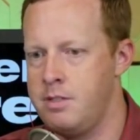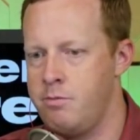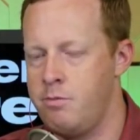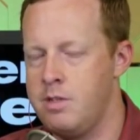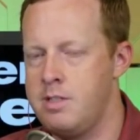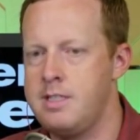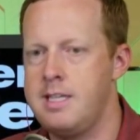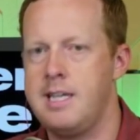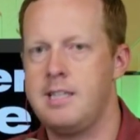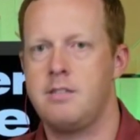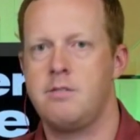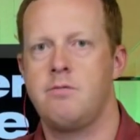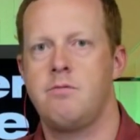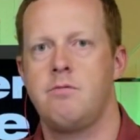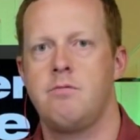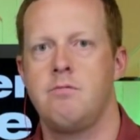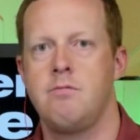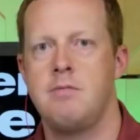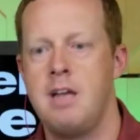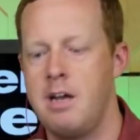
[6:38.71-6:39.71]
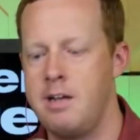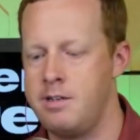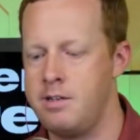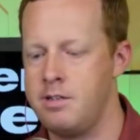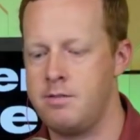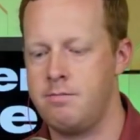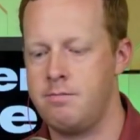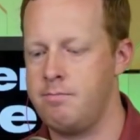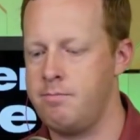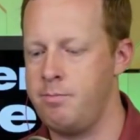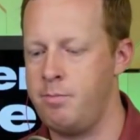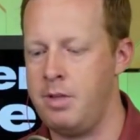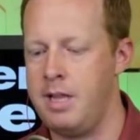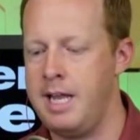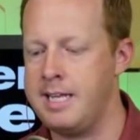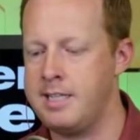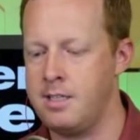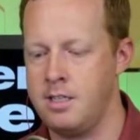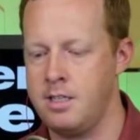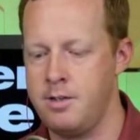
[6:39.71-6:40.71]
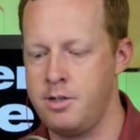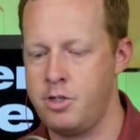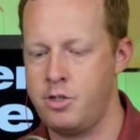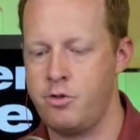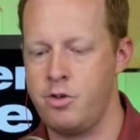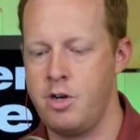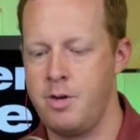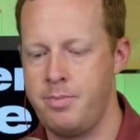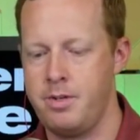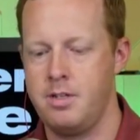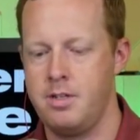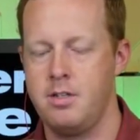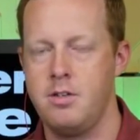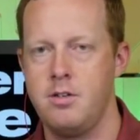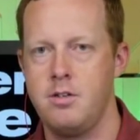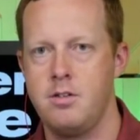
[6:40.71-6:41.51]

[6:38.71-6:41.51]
the, what's that? I just blanked on this that